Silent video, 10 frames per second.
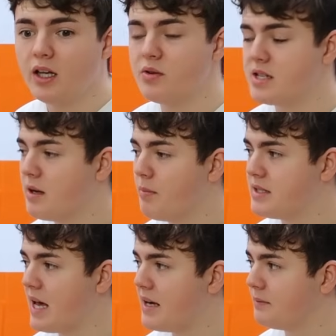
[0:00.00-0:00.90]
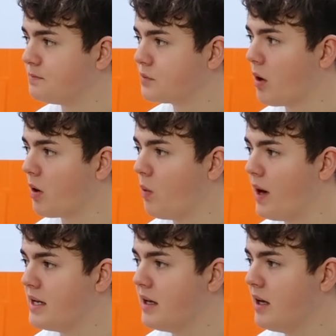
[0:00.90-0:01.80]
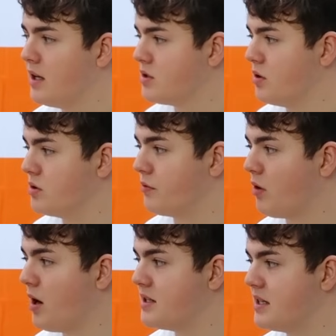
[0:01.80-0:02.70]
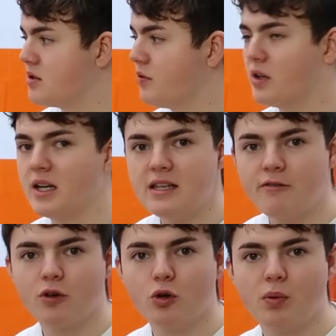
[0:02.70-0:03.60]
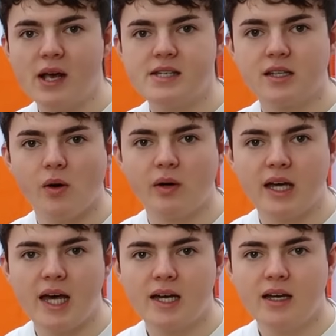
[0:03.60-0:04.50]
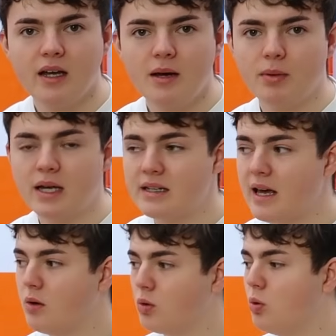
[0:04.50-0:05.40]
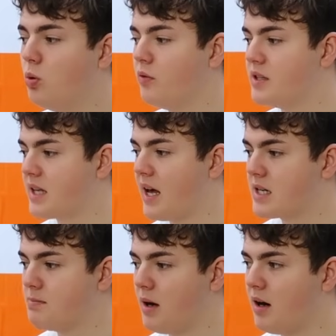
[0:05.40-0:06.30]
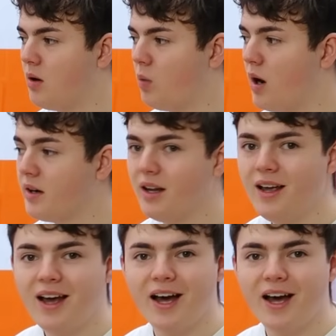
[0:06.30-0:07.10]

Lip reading: You know, as a number 10 going away to France, it's often a difficult place to go and kick, but he nailed all of his kicks bar one.